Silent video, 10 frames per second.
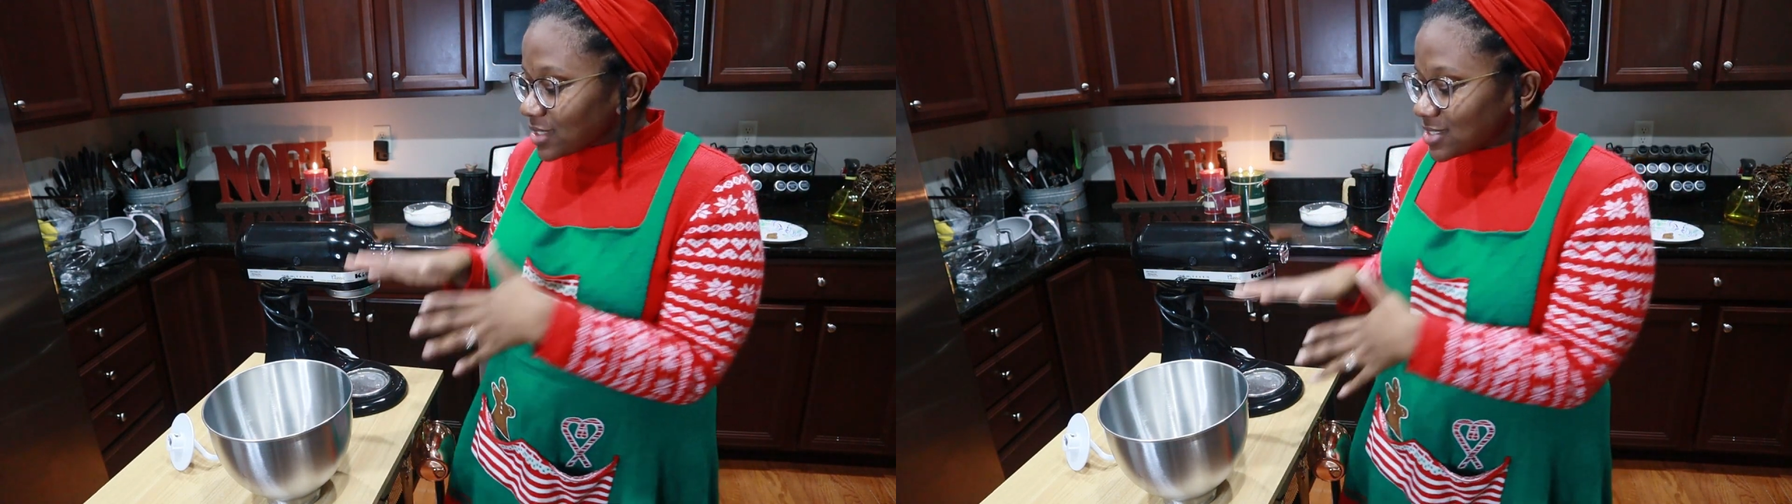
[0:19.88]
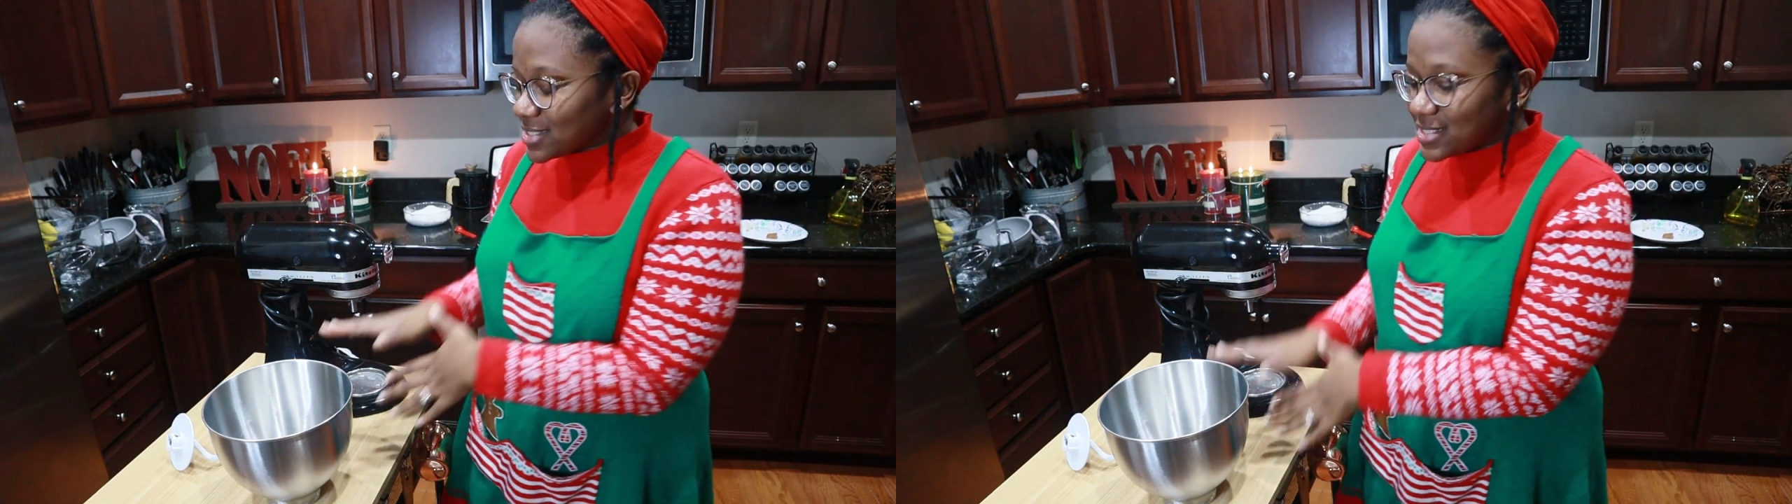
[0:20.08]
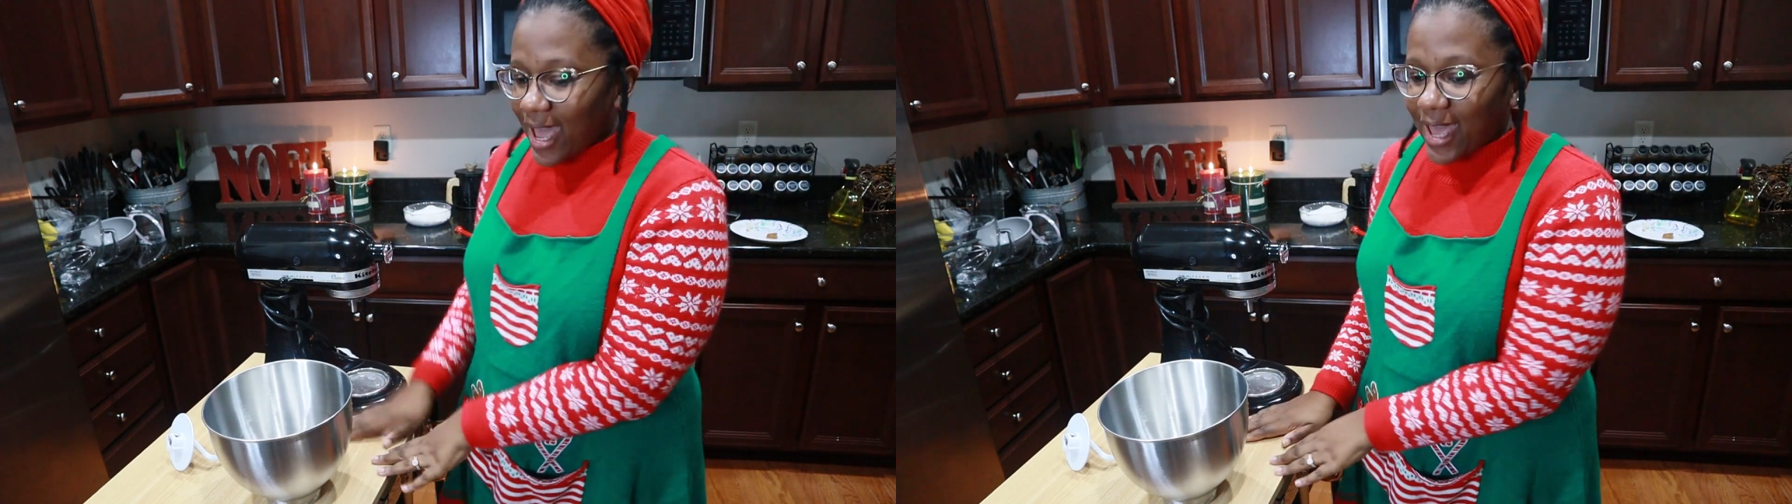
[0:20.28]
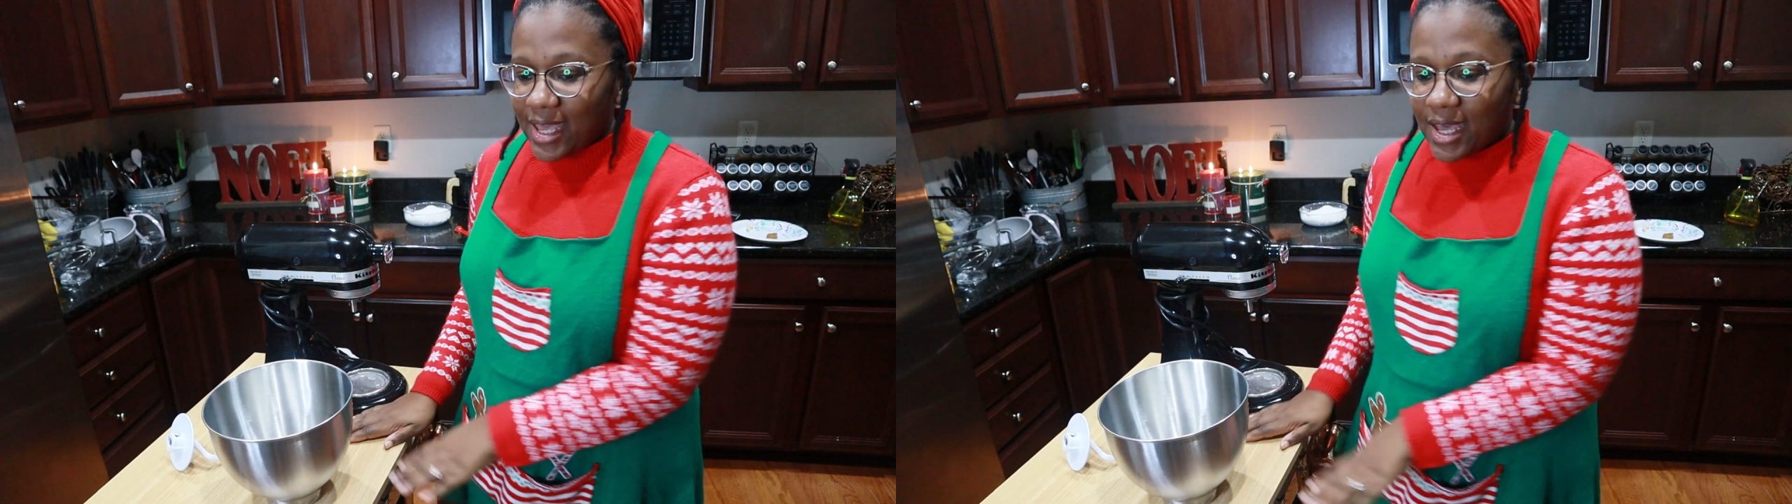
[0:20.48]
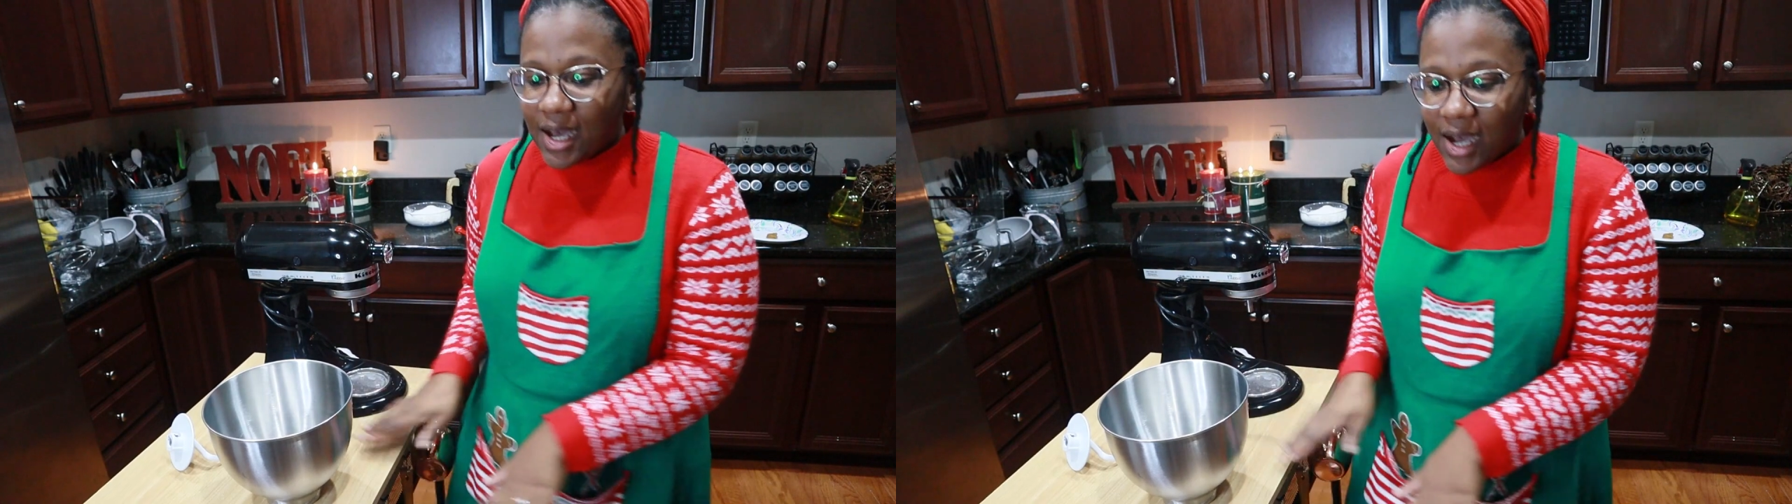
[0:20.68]

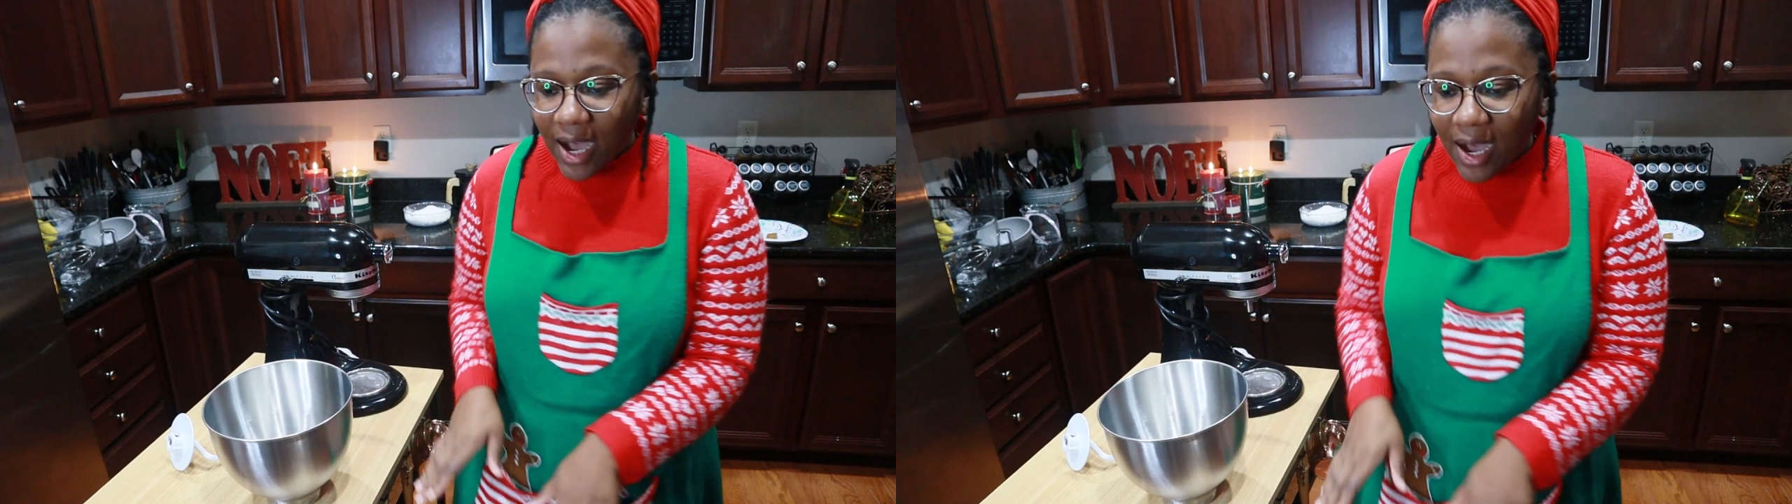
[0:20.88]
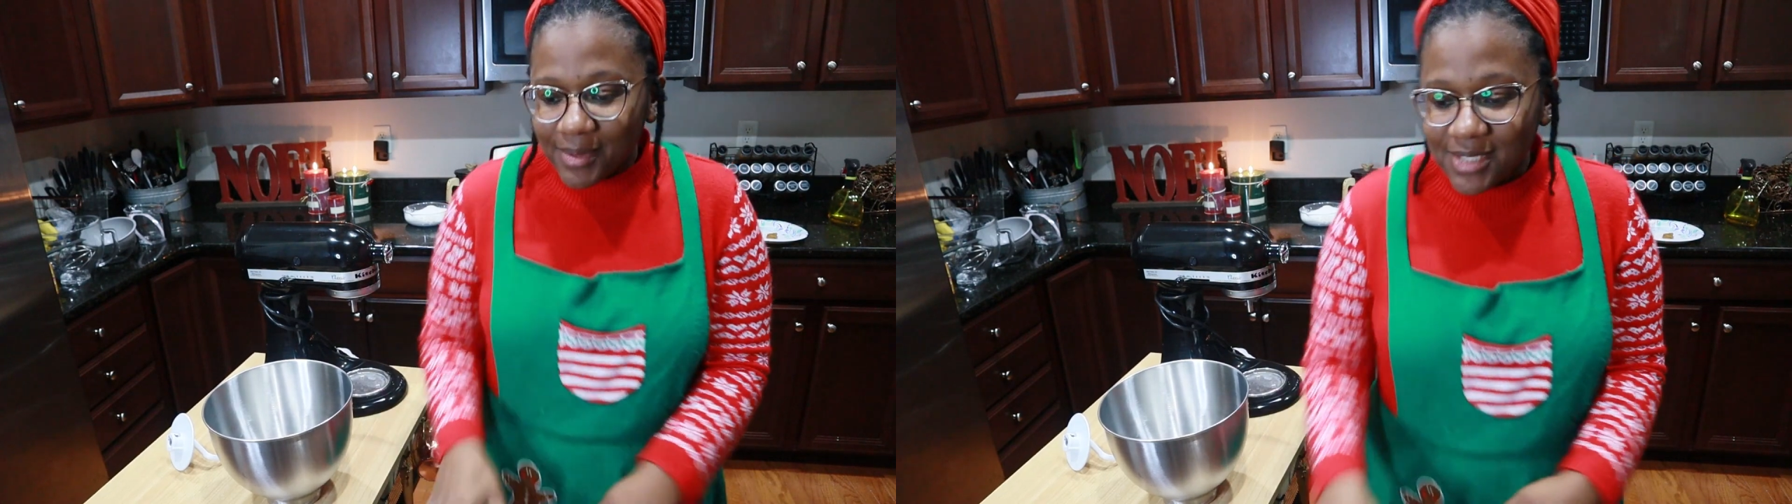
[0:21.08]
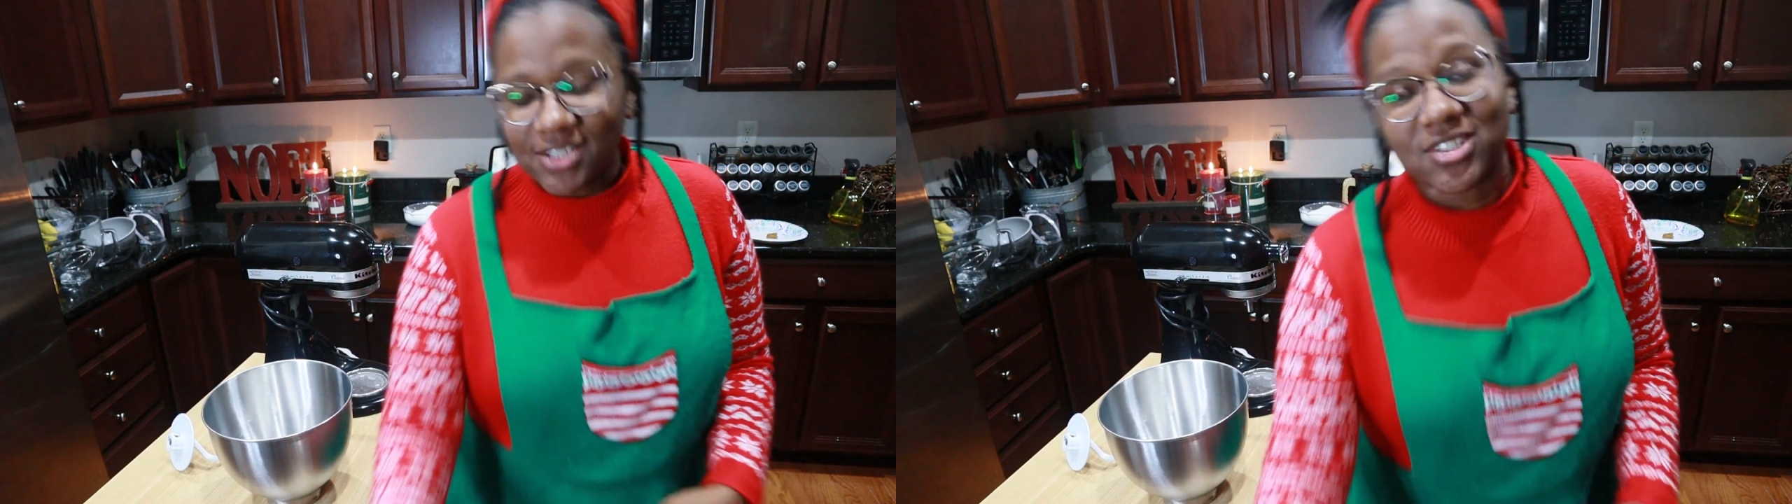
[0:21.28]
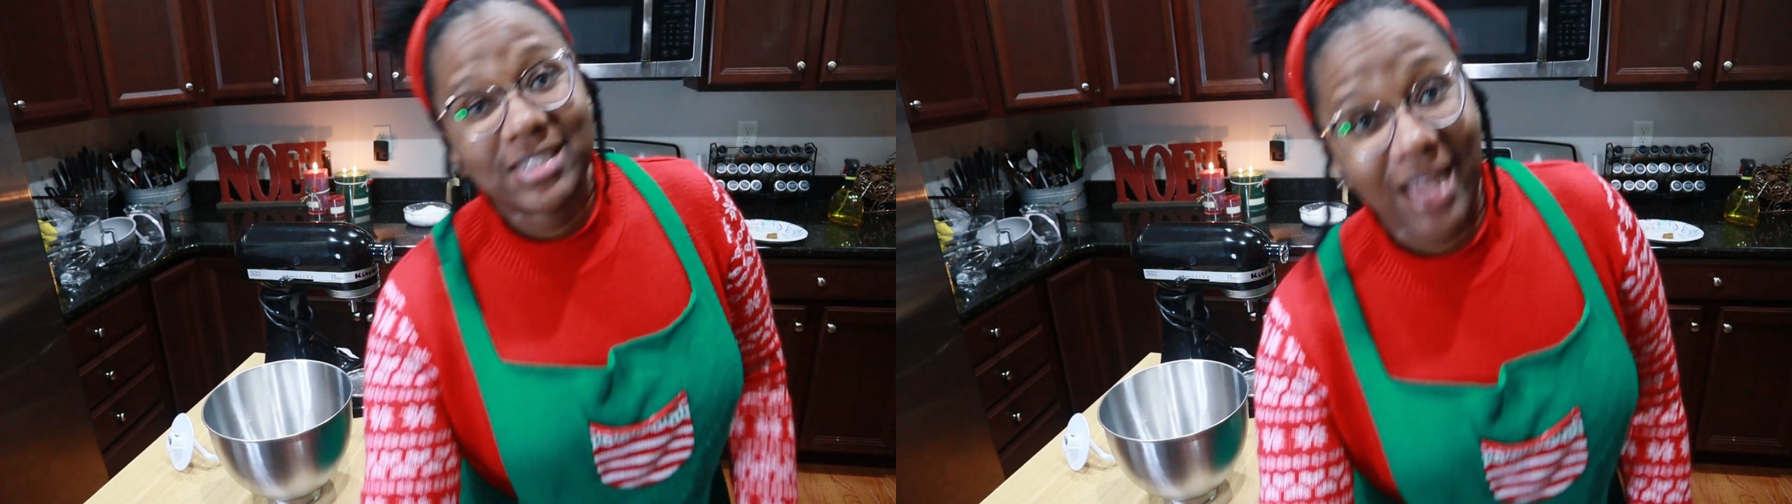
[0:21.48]
Today it's actually